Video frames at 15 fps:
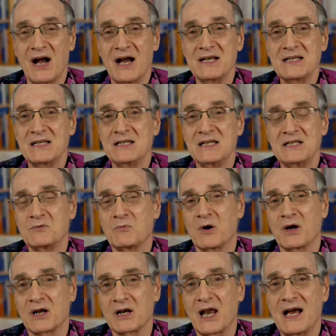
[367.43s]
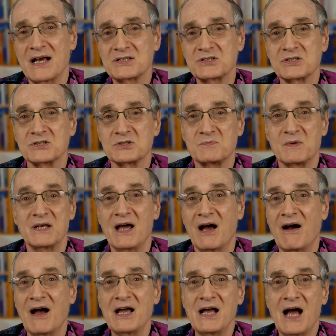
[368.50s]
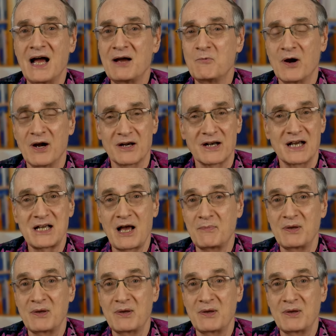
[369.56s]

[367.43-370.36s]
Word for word: I didn't need to wear glasses, but now I, I wear glasses.